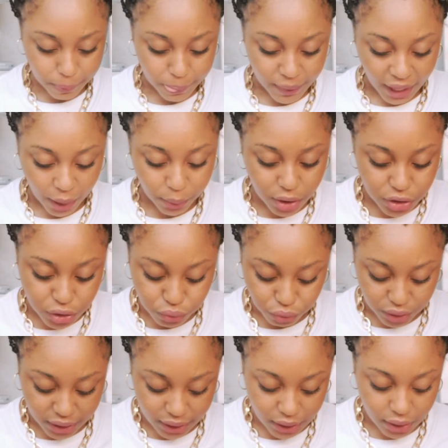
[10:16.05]
i want to just
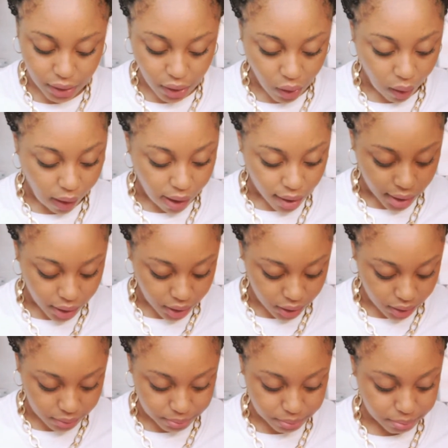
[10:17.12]
read
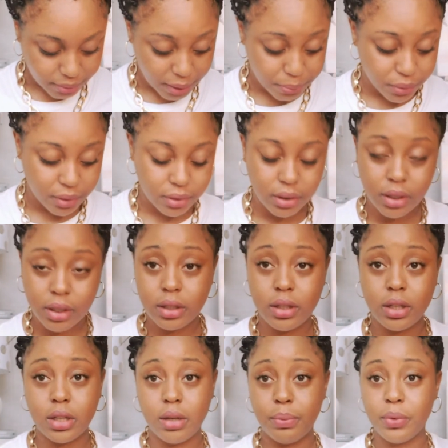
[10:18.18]
um my book look
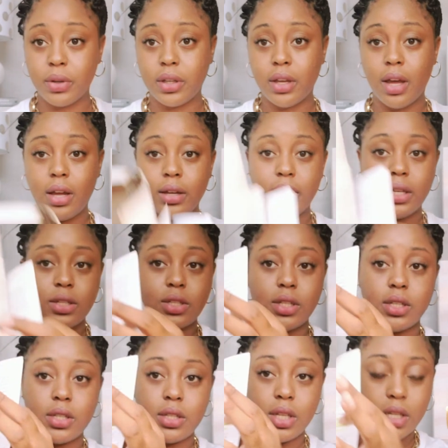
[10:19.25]
look at the book y'all it's
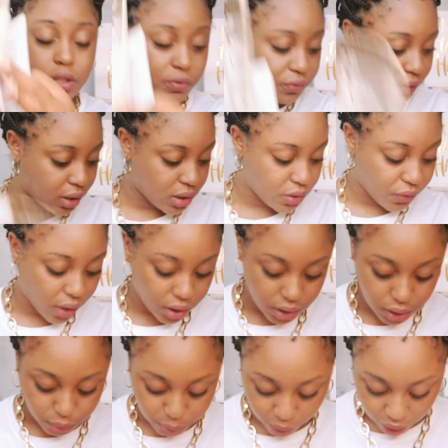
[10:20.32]
just it's it's
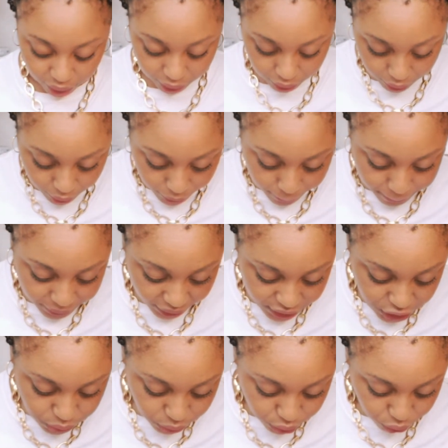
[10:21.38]
falling apart but i
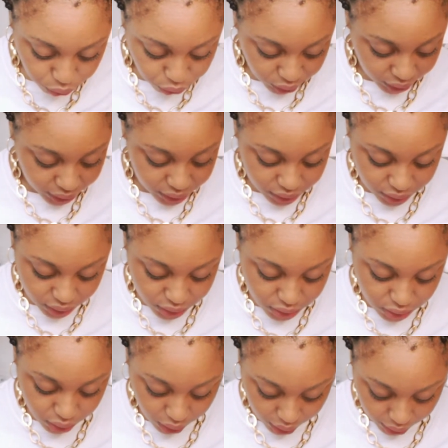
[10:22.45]
just want to read
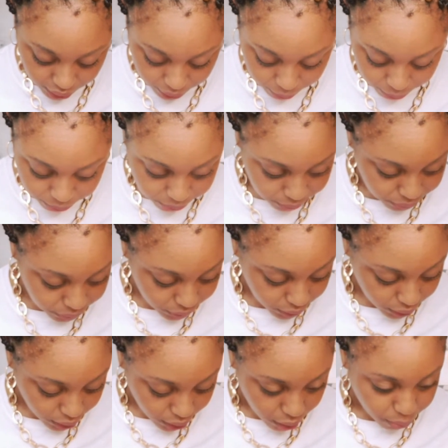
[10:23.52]
this um
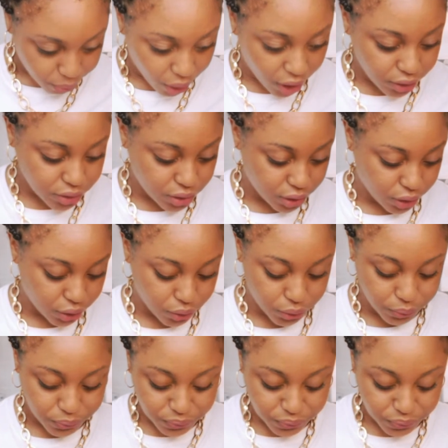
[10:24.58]
part to you